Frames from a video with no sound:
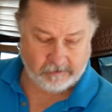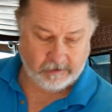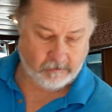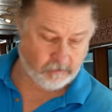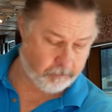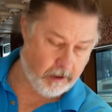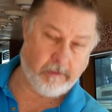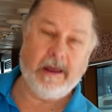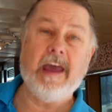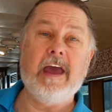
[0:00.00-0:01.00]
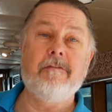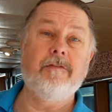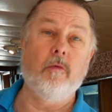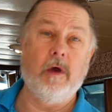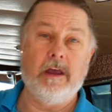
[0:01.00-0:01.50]
I'd say this is probably
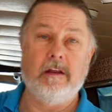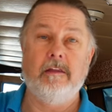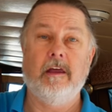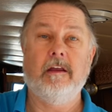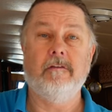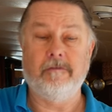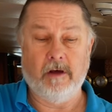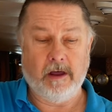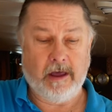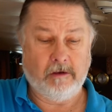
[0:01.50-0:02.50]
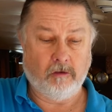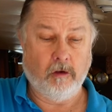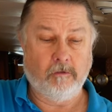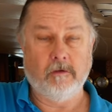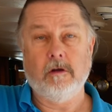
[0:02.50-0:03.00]
half the weight that if I had
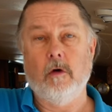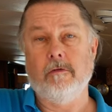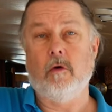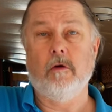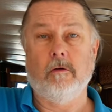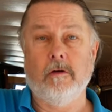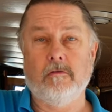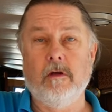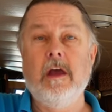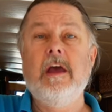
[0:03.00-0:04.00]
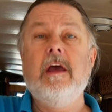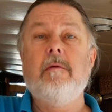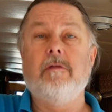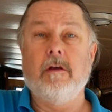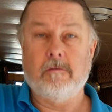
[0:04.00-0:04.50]
chosen to go for quarter inch
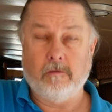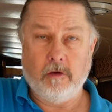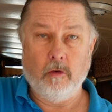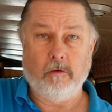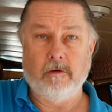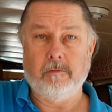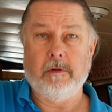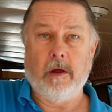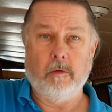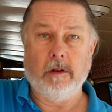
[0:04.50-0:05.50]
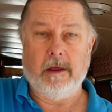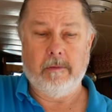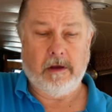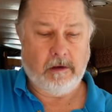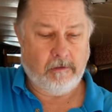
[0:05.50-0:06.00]
plus three-quarter inch plywood
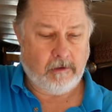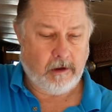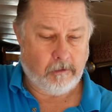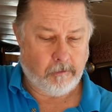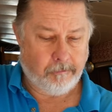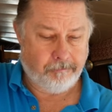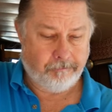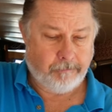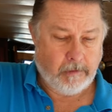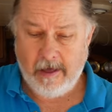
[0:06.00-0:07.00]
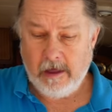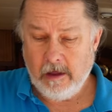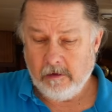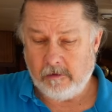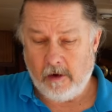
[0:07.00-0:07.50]
laminated together.
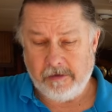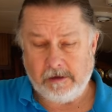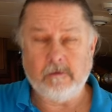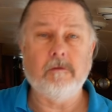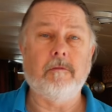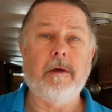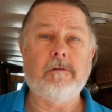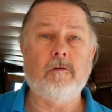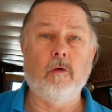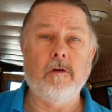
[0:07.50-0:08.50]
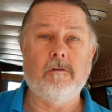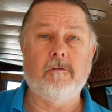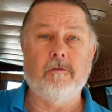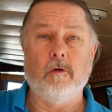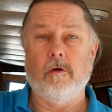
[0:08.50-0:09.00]
So I think this is the best choice
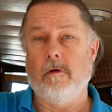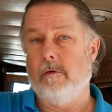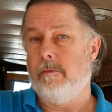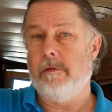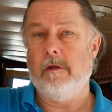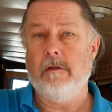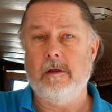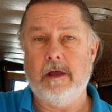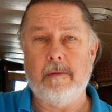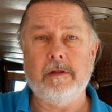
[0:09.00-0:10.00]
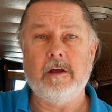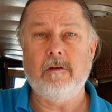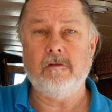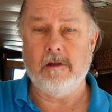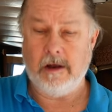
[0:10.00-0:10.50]
for the, the
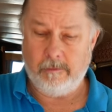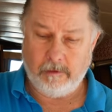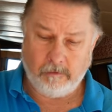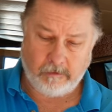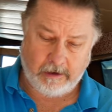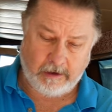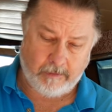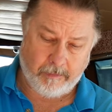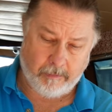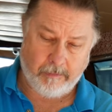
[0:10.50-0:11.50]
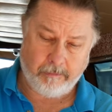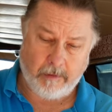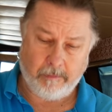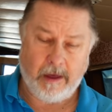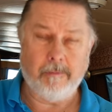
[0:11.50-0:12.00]
application that I'm using, and I'm, I'm,
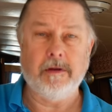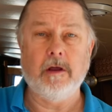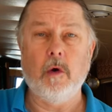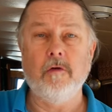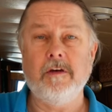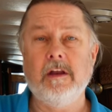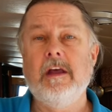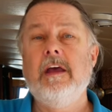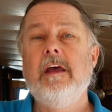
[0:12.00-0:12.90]
I'm happy to go with it.